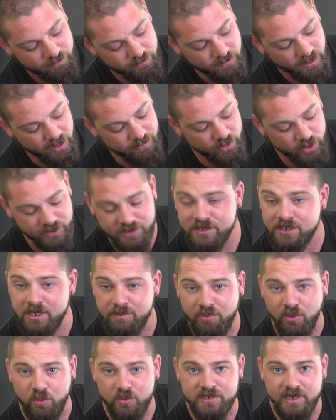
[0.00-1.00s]
emergency
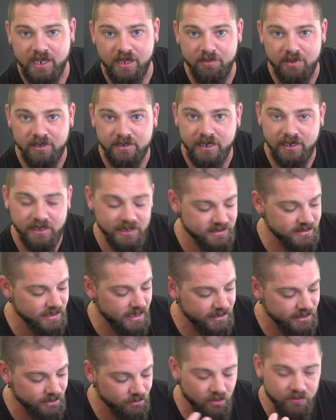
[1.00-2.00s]
pull tab. Now, let's
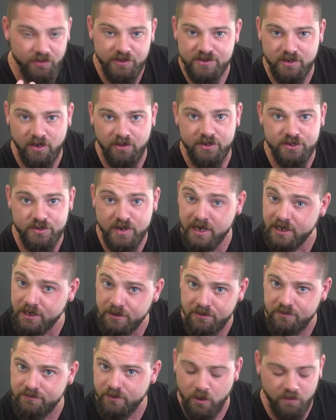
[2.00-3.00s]
say you're on the side of the track, you're
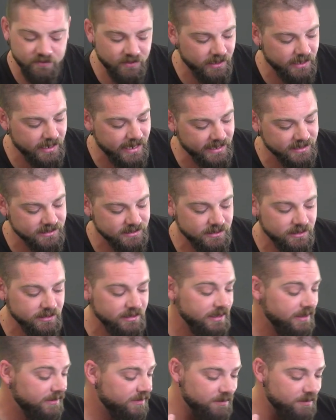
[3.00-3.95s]
involved in an accident,